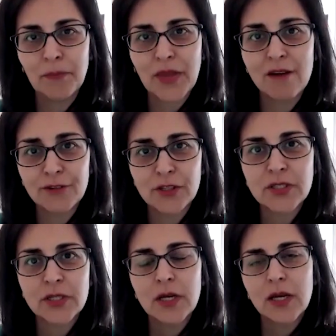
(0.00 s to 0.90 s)

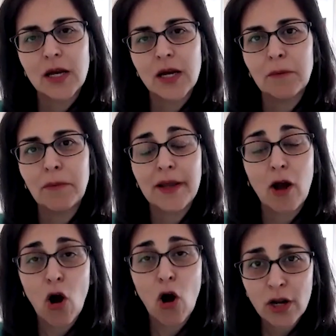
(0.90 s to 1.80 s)
effort by
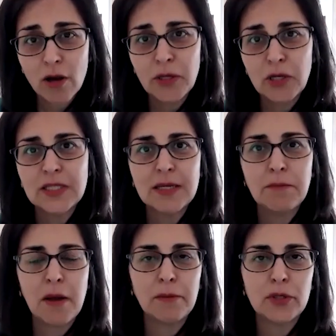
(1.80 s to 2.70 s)
our community
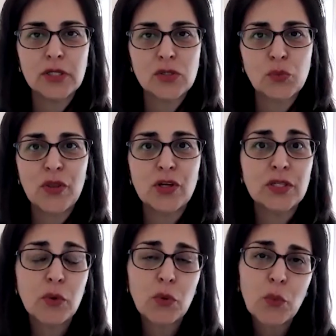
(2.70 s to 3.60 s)
members, whether
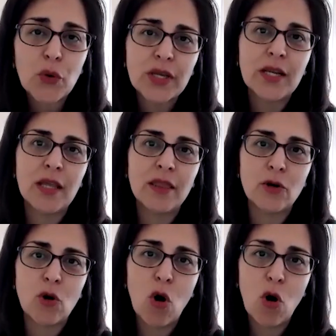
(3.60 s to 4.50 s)
they were working in
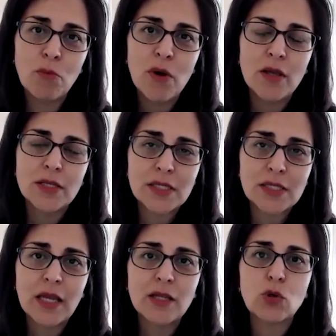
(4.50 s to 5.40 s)
their home
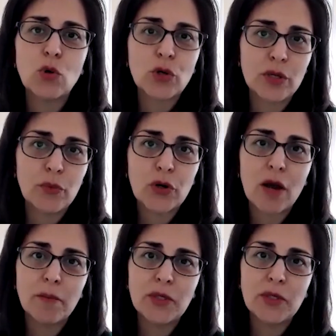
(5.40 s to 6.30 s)
state or they were
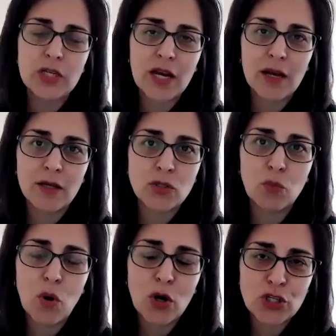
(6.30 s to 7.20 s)
coming to
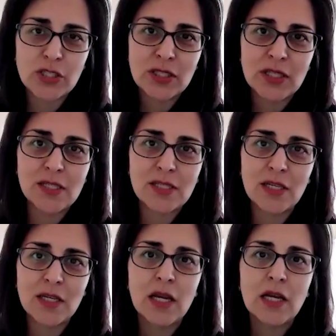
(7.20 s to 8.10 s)
Washington
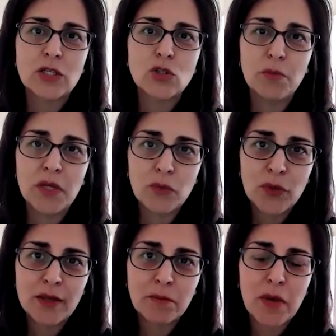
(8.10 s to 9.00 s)
D.C. to meet
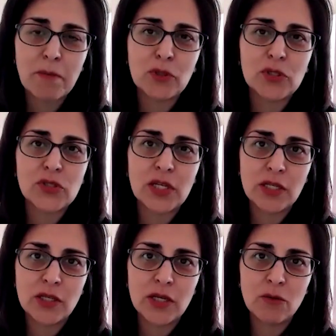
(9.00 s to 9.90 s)
with their members
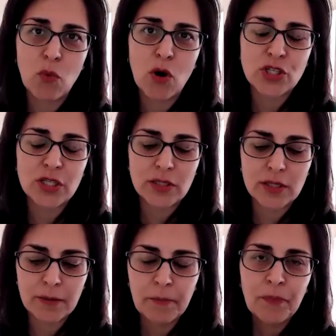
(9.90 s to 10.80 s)
in
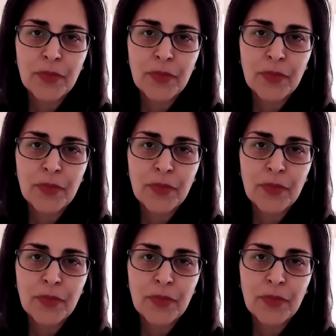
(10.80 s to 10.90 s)
Washington.